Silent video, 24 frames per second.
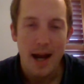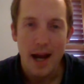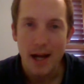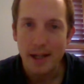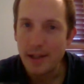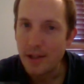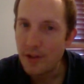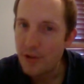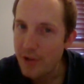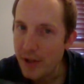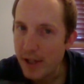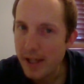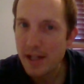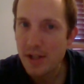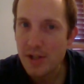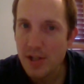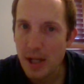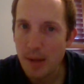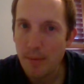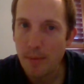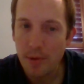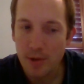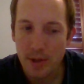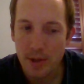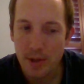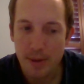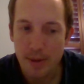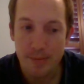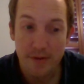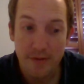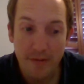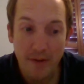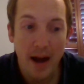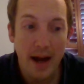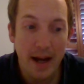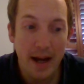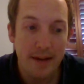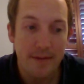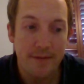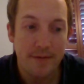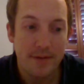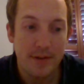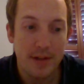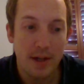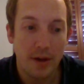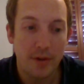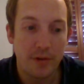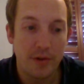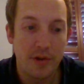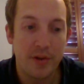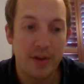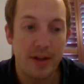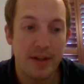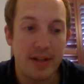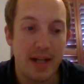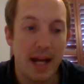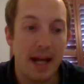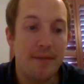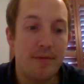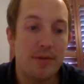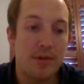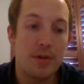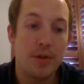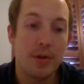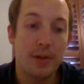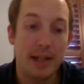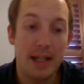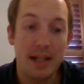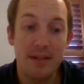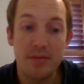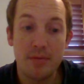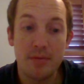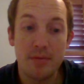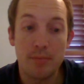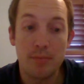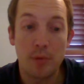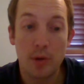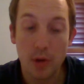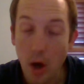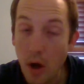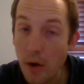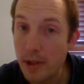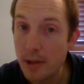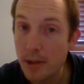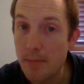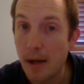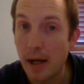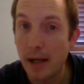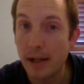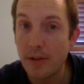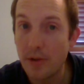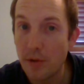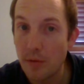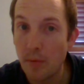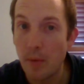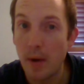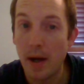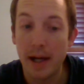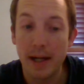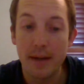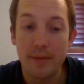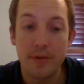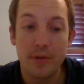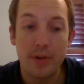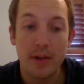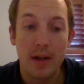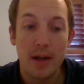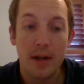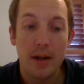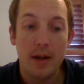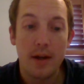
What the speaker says: And then 2 Samuel chapter 5 tells us that David took even more concubines and wives